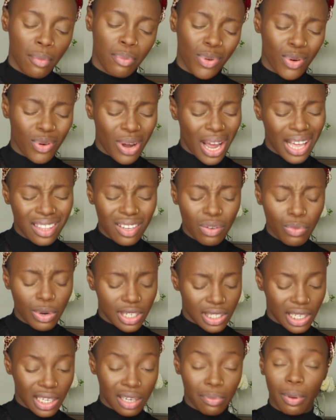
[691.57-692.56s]
But I think
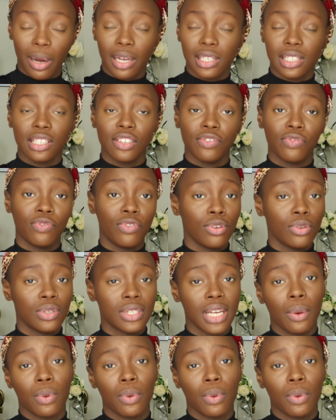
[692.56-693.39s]
when they started passing the fluids,